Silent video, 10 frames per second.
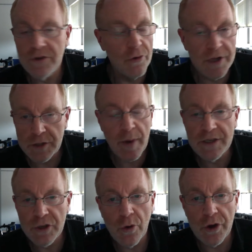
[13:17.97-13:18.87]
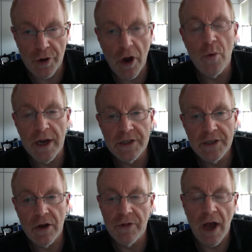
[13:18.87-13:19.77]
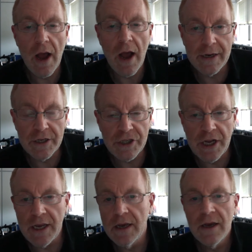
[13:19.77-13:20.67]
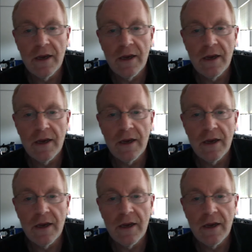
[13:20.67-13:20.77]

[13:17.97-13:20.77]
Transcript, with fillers: You're in space or you're nowhere. So the high energy